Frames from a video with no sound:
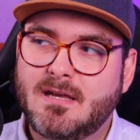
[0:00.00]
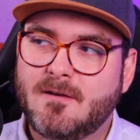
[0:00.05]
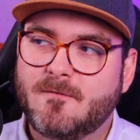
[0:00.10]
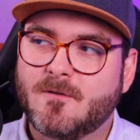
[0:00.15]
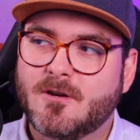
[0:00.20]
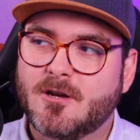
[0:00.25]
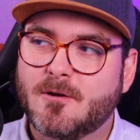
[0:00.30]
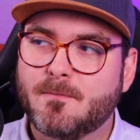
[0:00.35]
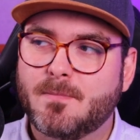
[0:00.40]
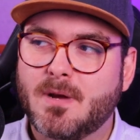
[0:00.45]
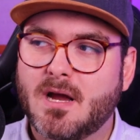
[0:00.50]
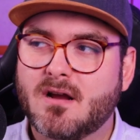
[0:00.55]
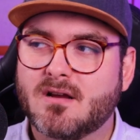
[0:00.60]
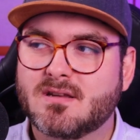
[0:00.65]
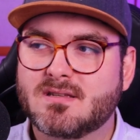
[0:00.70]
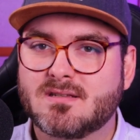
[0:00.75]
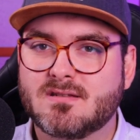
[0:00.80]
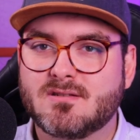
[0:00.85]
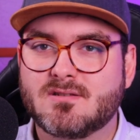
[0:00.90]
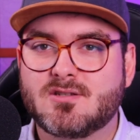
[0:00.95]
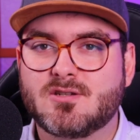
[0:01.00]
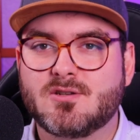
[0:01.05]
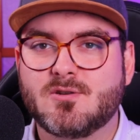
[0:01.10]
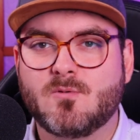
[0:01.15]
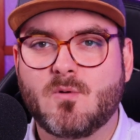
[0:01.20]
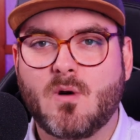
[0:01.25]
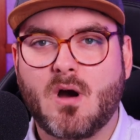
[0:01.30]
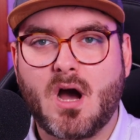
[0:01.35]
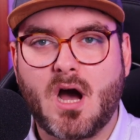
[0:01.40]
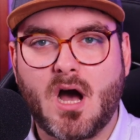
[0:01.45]
even comparison
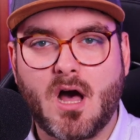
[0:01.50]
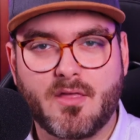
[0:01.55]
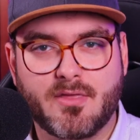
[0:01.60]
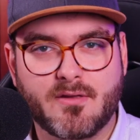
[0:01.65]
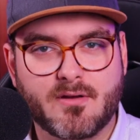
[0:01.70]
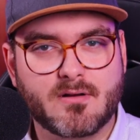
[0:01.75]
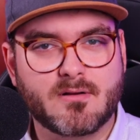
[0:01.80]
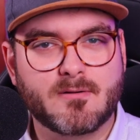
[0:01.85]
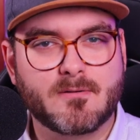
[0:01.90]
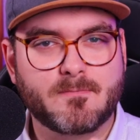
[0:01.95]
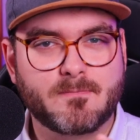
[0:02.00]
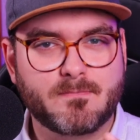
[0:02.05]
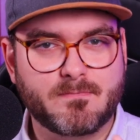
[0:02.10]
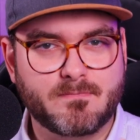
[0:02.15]
to other